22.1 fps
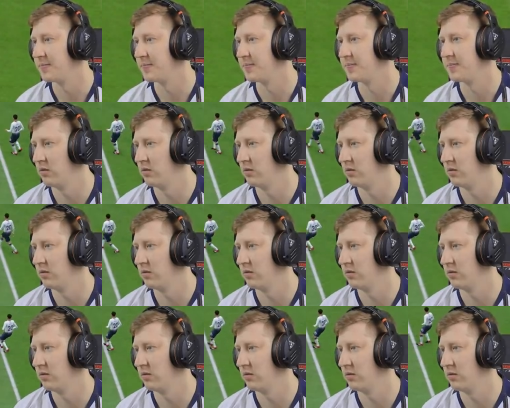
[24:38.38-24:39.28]

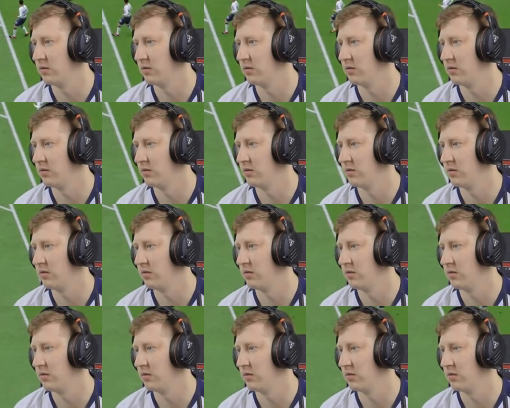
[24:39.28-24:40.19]

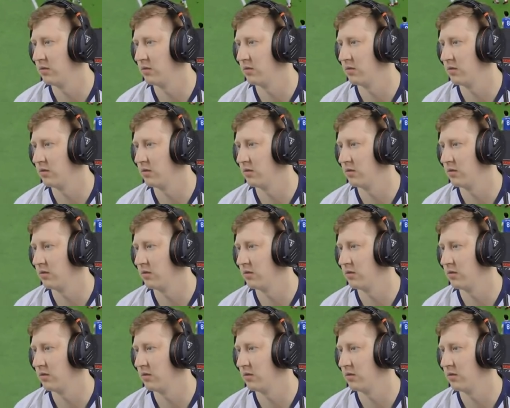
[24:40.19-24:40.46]
Nothing is said.